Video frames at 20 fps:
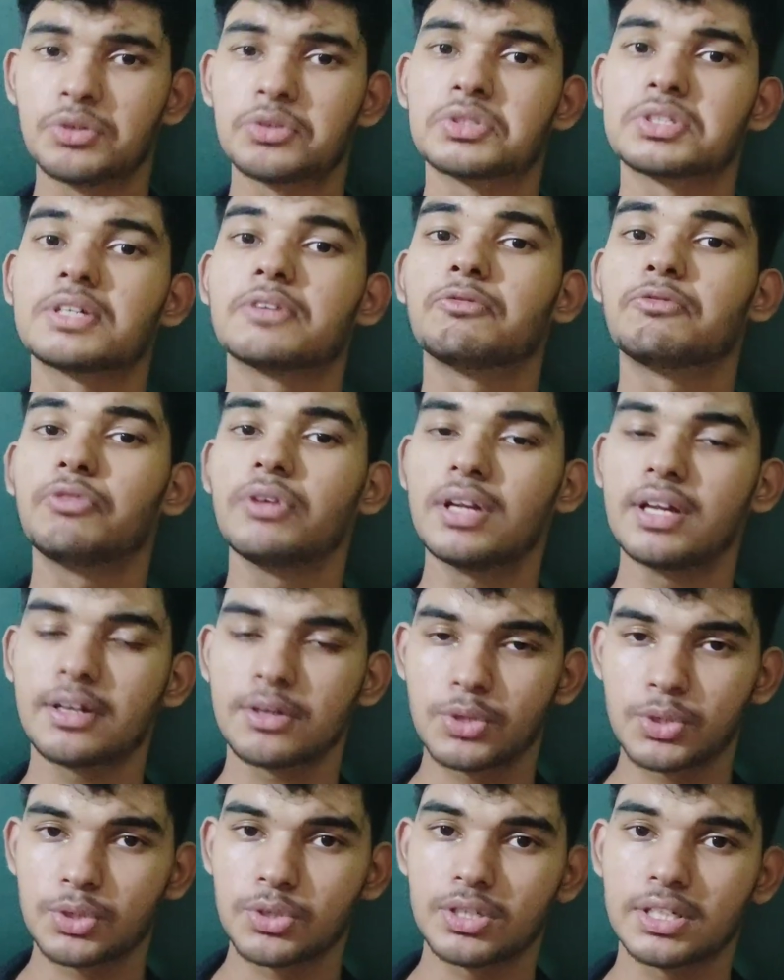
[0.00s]
some
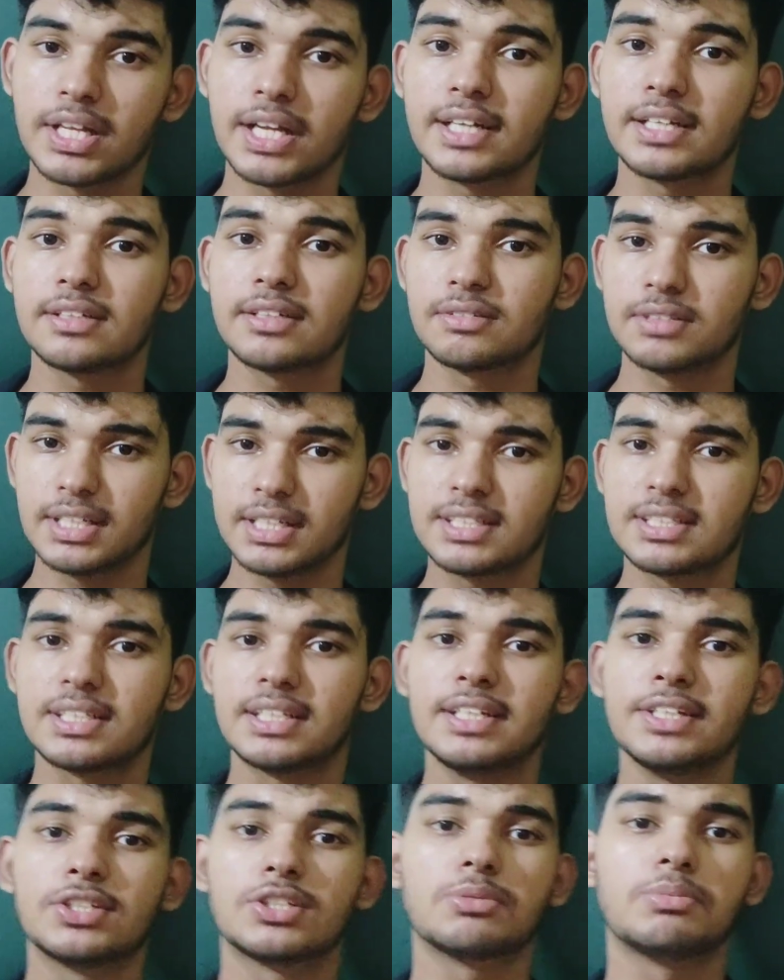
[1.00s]
filler code that just
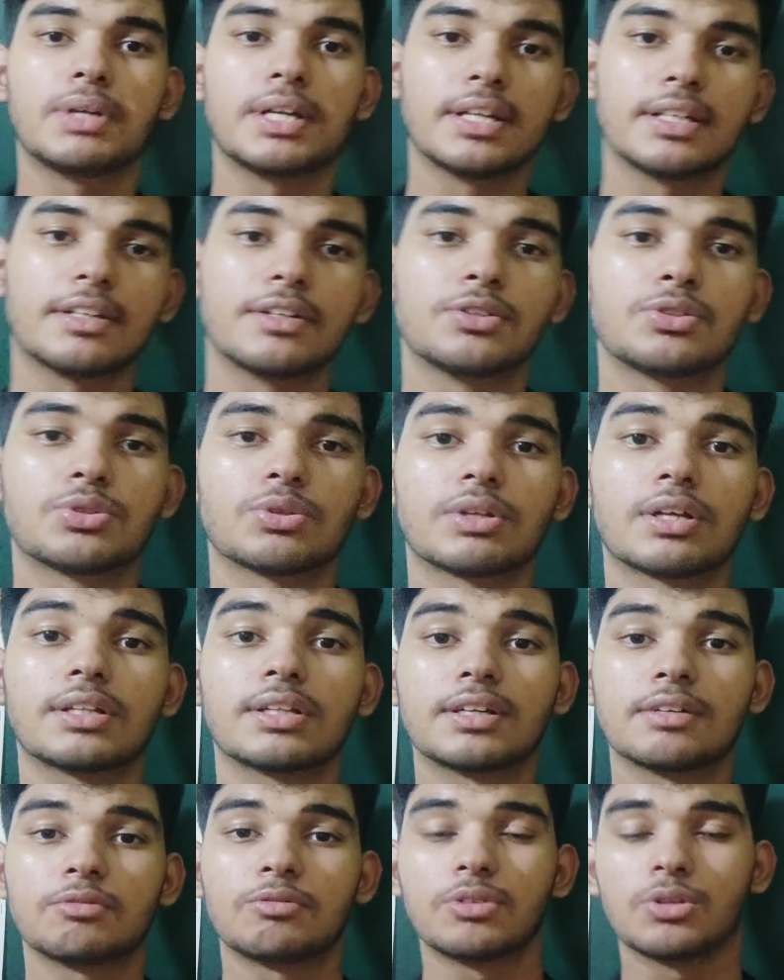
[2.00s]
needs to be written so that
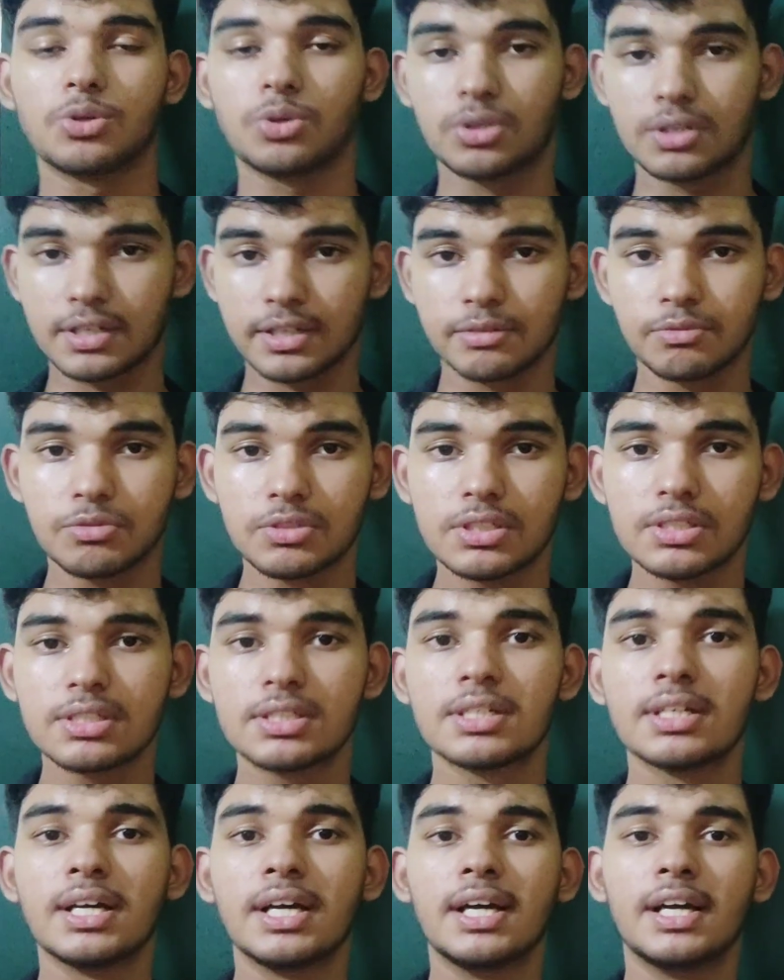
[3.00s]
the code can
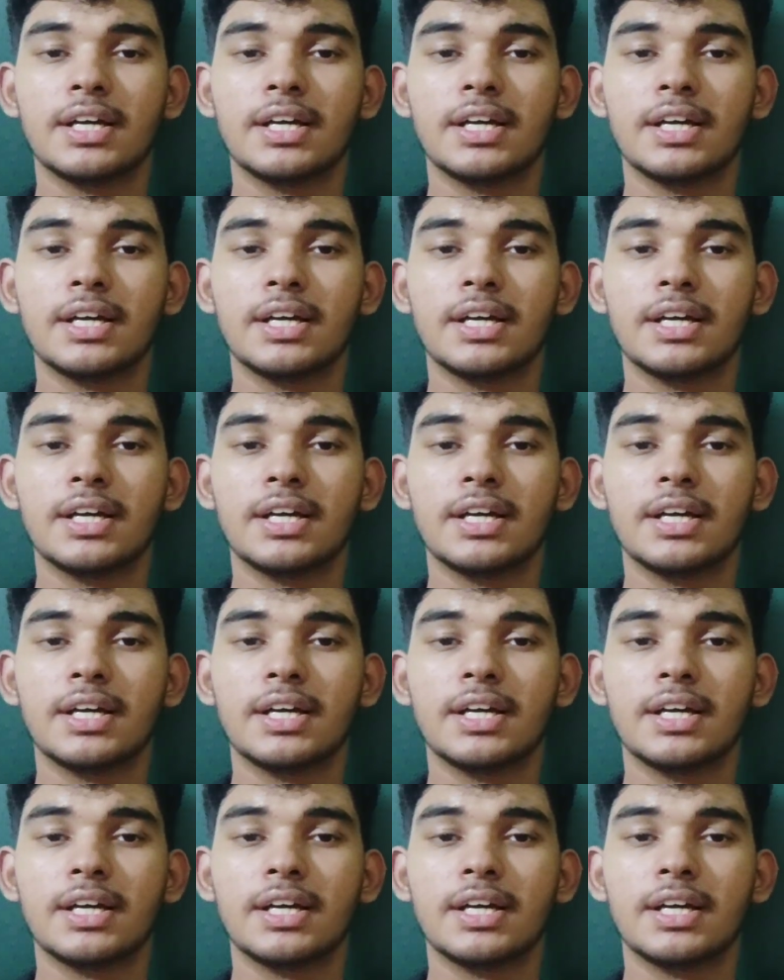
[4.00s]
work.